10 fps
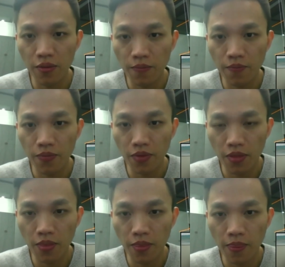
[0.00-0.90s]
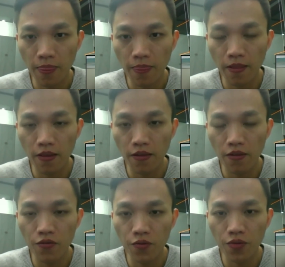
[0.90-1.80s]
section of the allocation
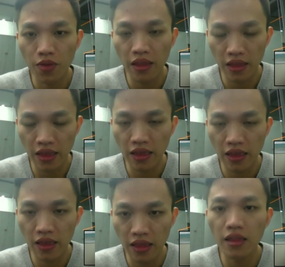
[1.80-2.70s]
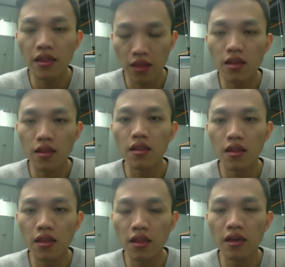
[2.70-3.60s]
very, very
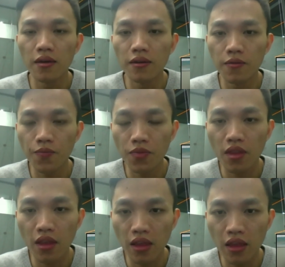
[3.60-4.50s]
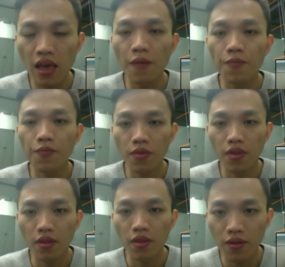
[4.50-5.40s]
inaccessible, making the others, making it
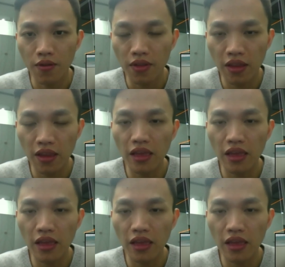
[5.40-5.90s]
quite scarce.